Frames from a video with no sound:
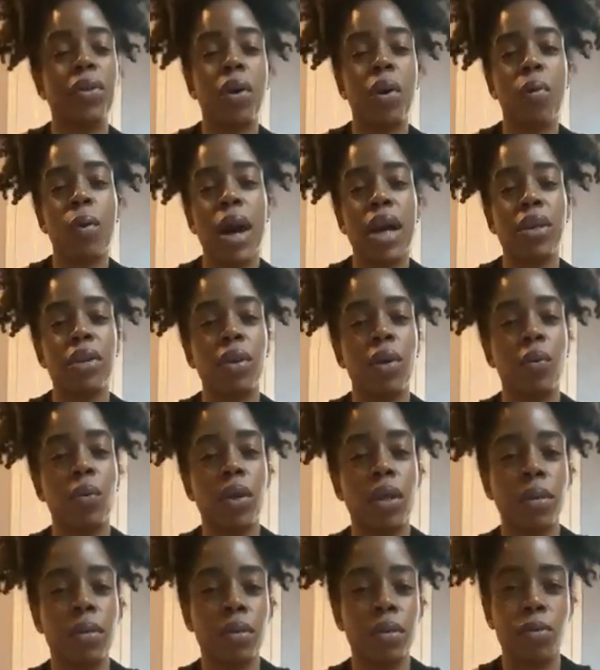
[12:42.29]
Why you
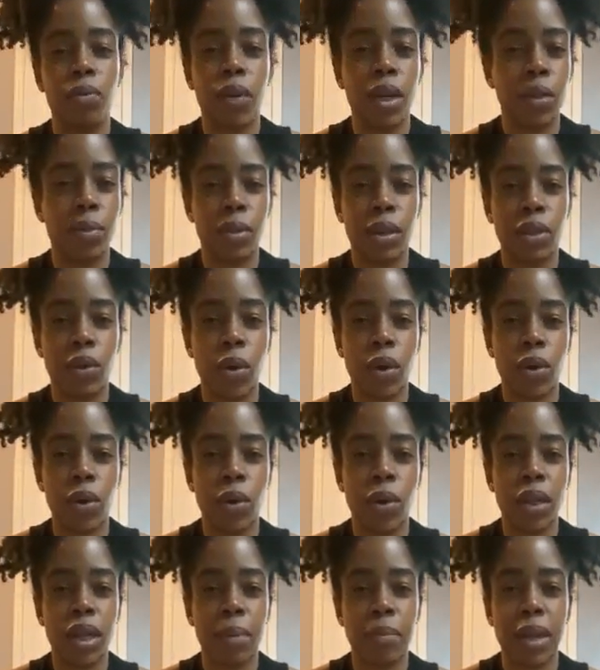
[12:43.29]
don't want to, what's
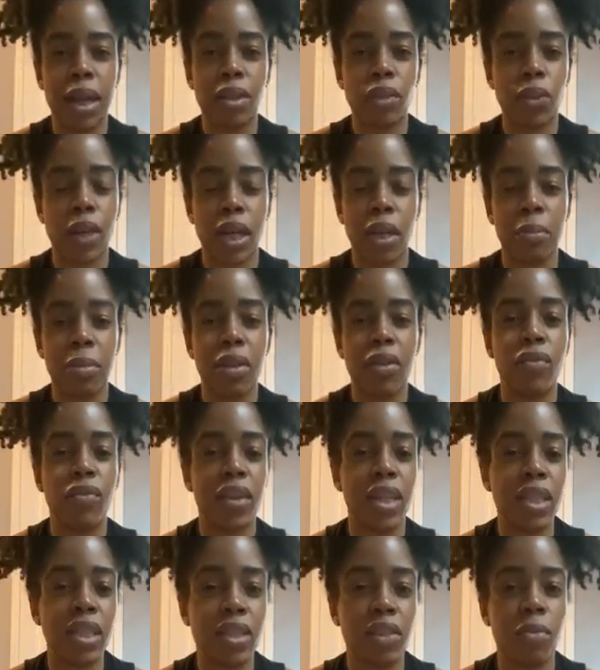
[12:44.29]
going on? I'm not trying to be
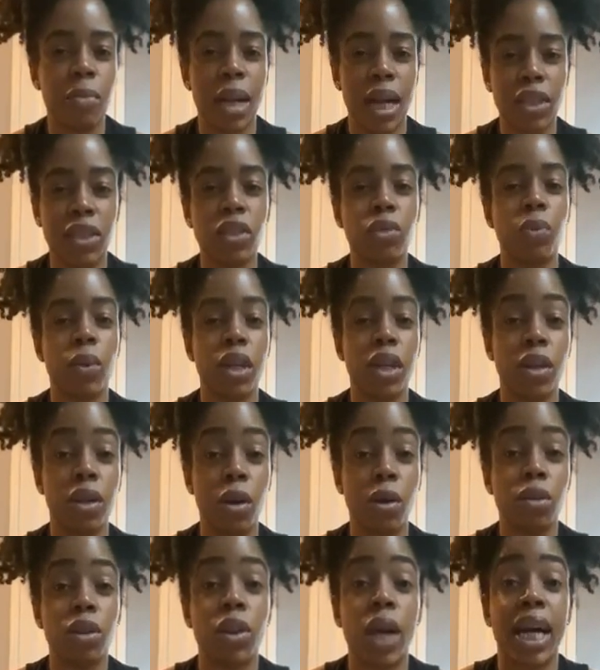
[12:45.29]
offensive, but I just want
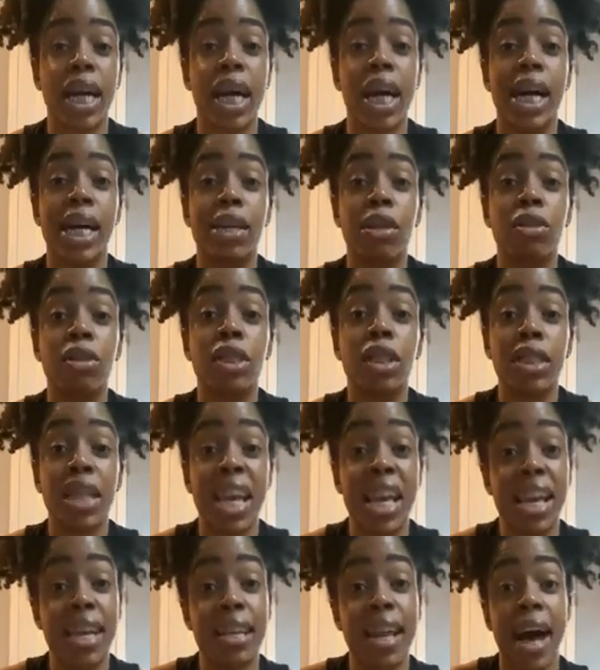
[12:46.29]
to know so I can
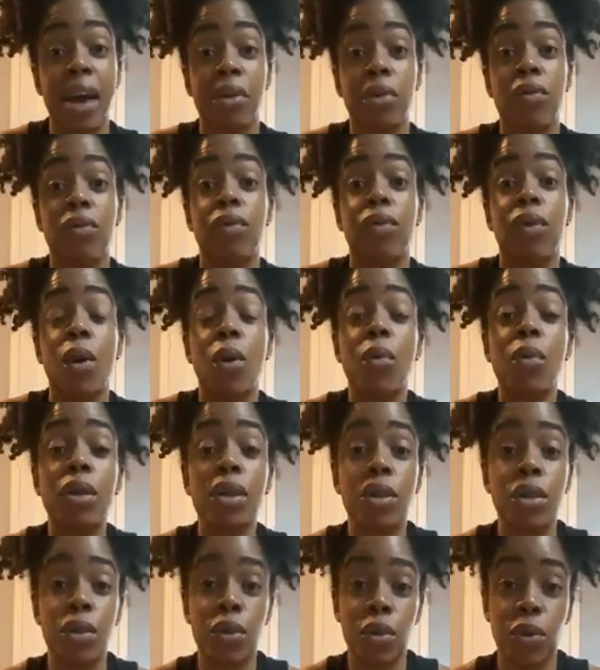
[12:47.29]
understand how to flow
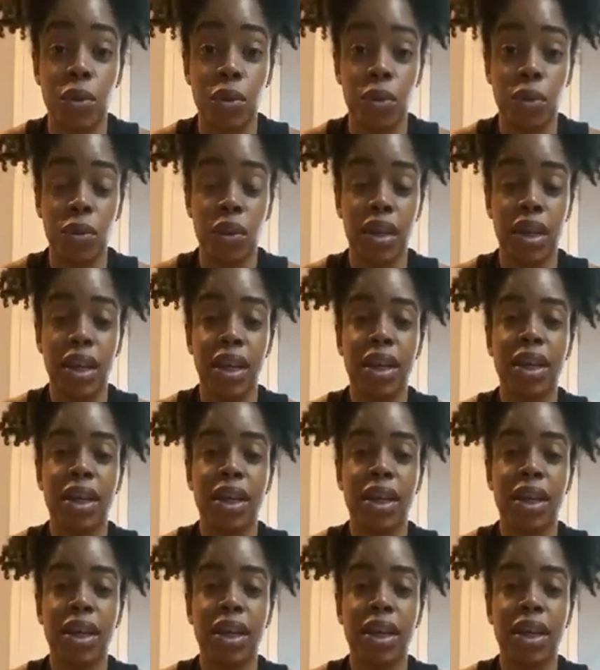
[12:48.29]
with you.